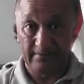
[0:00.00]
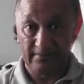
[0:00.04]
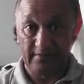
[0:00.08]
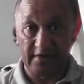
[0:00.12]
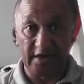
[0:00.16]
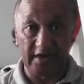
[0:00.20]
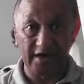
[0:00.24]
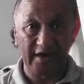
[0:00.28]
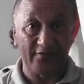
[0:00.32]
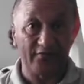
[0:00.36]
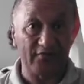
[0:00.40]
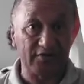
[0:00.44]

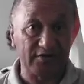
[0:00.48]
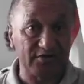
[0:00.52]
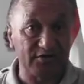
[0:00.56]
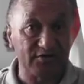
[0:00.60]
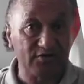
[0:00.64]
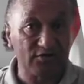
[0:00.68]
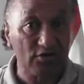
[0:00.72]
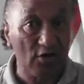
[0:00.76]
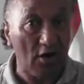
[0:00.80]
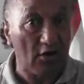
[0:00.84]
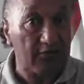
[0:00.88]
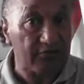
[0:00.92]
And if it's
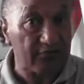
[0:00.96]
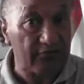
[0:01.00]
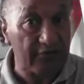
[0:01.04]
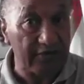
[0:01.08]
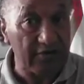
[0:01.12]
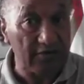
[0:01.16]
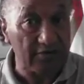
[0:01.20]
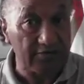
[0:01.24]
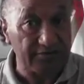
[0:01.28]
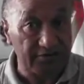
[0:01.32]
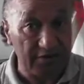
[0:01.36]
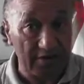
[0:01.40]
not
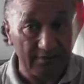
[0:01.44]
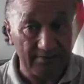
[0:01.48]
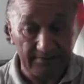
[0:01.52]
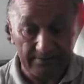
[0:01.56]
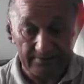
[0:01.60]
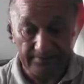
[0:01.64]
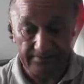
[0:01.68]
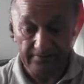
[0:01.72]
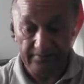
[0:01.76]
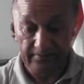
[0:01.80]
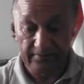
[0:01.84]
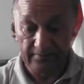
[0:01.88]
real, Jim,
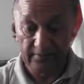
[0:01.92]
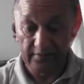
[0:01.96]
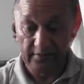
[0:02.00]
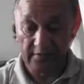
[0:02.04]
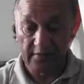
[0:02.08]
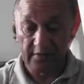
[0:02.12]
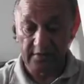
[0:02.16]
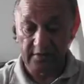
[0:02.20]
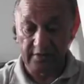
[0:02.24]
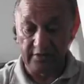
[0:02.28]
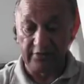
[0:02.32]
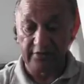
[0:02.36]

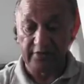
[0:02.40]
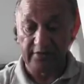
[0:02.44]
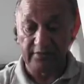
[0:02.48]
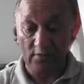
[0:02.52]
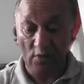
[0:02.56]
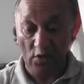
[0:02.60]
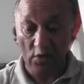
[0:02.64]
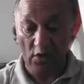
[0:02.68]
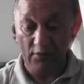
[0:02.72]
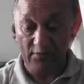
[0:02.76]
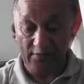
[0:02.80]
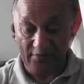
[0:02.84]
you're in
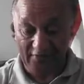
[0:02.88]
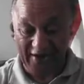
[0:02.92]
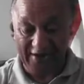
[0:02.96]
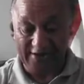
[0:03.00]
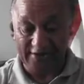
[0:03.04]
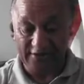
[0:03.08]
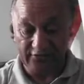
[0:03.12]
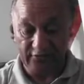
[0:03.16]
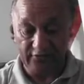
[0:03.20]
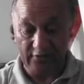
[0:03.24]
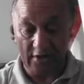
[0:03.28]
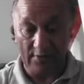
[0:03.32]
more
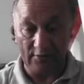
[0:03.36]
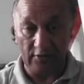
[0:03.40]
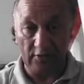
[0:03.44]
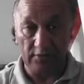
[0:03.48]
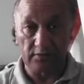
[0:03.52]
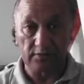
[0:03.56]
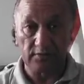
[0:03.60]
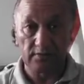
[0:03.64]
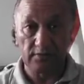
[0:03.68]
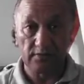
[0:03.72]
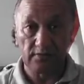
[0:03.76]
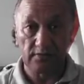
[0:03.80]
fucking trouble.
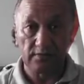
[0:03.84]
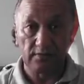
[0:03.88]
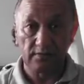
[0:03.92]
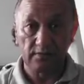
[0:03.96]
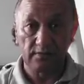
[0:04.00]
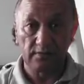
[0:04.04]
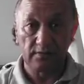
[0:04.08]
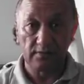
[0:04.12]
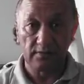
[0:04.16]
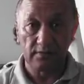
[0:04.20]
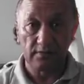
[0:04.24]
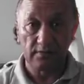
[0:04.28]

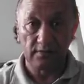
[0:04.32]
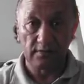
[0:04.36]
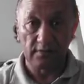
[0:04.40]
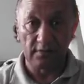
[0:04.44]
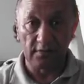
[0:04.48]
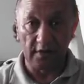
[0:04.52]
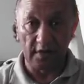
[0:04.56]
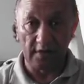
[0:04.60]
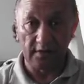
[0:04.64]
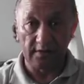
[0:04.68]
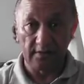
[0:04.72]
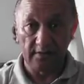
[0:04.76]

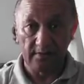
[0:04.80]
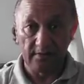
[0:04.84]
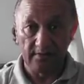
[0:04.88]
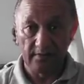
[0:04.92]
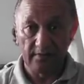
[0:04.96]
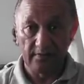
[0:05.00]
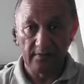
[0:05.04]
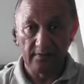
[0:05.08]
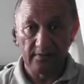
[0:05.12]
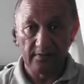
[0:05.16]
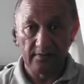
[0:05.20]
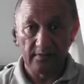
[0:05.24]
Right?
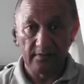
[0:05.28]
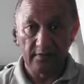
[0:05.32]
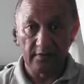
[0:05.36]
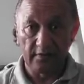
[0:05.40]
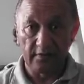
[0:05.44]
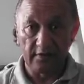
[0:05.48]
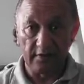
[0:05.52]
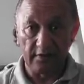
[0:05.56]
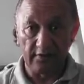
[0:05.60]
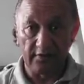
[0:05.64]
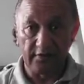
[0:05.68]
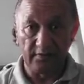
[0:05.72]

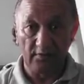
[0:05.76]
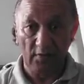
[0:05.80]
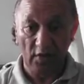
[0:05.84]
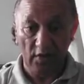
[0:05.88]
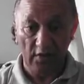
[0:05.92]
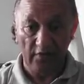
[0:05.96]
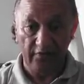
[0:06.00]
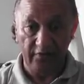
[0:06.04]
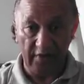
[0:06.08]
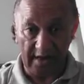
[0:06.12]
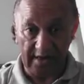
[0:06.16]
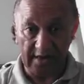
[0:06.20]
You're in
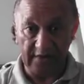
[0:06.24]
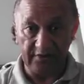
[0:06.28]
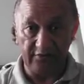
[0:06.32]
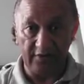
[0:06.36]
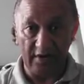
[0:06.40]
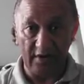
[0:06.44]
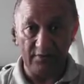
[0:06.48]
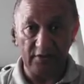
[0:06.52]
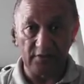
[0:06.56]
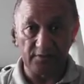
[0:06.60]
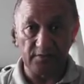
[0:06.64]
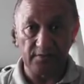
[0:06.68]
more fucking
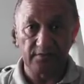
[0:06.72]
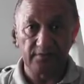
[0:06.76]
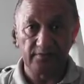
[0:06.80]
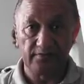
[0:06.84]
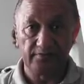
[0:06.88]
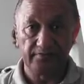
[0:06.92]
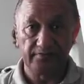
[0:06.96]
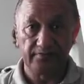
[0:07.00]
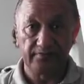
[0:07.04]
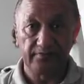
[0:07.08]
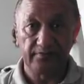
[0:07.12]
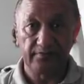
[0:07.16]
trouble.
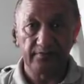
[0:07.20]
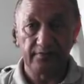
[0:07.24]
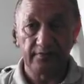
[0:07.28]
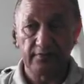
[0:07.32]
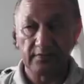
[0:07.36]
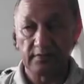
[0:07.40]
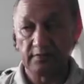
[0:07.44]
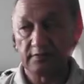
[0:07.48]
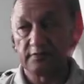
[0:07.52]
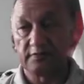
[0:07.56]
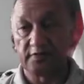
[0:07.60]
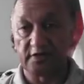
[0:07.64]

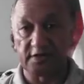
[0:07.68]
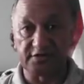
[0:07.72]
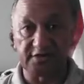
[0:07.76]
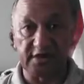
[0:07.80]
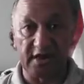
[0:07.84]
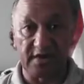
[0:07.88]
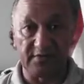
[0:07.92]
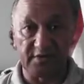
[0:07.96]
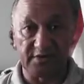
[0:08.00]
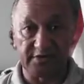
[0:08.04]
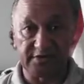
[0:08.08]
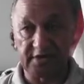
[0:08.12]
The
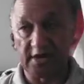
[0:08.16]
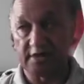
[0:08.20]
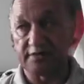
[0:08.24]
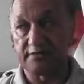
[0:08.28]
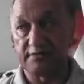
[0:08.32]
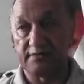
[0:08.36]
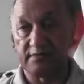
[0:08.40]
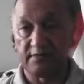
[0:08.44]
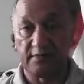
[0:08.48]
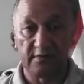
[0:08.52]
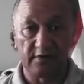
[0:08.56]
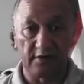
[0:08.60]
same as that
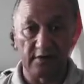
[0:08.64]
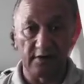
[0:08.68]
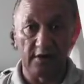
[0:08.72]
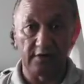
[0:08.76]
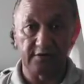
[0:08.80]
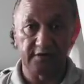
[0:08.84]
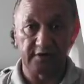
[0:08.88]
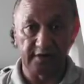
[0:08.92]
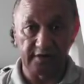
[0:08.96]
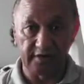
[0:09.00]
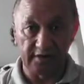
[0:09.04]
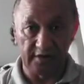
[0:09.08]

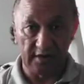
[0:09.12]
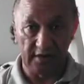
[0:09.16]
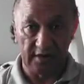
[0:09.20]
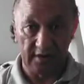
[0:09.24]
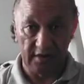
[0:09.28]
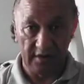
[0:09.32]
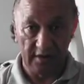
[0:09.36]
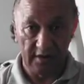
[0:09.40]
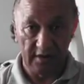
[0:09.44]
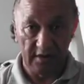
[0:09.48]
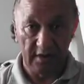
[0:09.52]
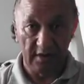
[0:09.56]
lot in the
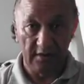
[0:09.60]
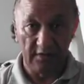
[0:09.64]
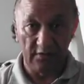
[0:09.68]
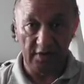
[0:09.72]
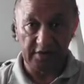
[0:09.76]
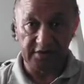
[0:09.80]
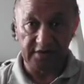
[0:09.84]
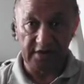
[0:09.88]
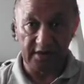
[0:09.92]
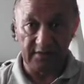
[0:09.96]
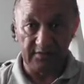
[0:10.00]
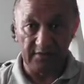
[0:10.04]

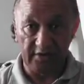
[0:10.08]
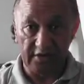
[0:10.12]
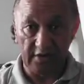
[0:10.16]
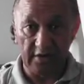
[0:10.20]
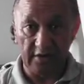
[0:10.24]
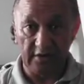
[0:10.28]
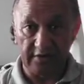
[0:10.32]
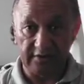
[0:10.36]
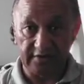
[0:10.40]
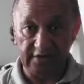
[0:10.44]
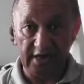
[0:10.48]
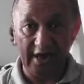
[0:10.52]
Waitangi
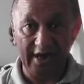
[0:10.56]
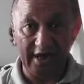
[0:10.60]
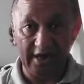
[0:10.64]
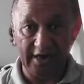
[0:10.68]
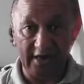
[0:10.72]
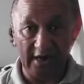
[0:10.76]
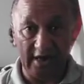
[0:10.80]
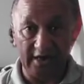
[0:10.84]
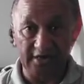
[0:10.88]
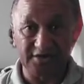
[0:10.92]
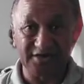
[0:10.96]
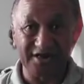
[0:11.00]
Marae. The Hei
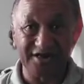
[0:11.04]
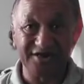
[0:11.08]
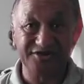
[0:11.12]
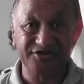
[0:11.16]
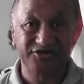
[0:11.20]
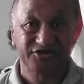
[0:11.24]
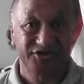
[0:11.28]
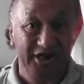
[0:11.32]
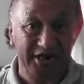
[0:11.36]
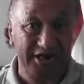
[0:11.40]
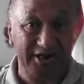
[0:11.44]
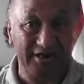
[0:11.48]
Hei's is
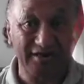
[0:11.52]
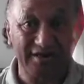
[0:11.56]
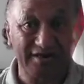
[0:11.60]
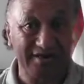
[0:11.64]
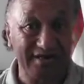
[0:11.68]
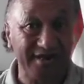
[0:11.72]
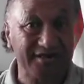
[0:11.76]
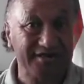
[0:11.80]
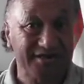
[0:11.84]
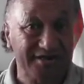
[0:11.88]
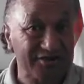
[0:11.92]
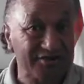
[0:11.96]
chicken.
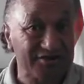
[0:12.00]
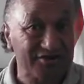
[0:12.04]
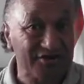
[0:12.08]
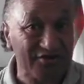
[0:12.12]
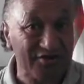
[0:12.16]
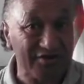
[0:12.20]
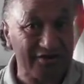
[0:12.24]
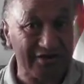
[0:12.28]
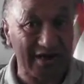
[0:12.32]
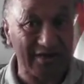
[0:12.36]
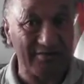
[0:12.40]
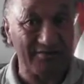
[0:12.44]
That's its
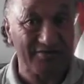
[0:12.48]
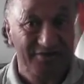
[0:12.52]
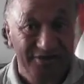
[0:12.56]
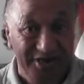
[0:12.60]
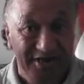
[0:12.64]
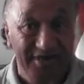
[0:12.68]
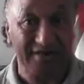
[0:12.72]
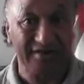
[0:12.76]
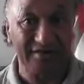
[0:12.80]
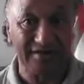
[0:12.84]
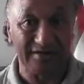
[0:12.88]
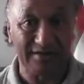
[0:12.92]
surname.
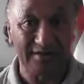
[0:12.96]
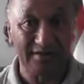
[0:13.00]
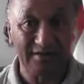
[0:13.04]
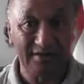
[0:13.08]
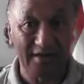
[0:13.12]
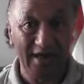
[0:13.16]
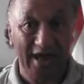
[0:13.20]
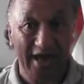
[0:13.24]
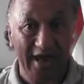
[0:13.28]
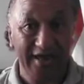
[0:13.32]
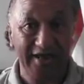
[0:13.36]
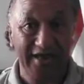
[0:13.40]
Chicken.
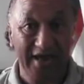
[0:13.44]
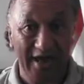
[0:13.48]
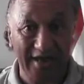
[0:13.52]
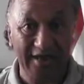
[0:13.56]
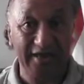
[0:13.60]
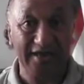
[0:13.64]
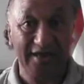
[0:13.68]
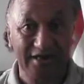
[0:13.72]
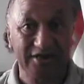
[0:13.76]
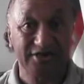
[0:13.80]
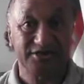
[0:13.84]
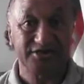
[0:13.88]
Hei
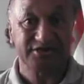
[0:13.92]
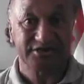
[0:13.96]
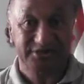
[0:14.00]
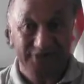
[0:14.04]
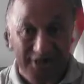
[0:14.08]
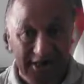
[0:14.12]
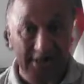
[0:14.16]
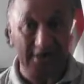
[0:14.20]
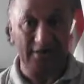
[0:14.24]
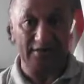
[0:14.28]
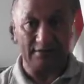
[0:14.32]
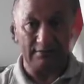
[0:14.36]
Hei is
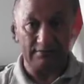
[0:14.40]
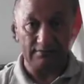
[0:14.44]
chicken.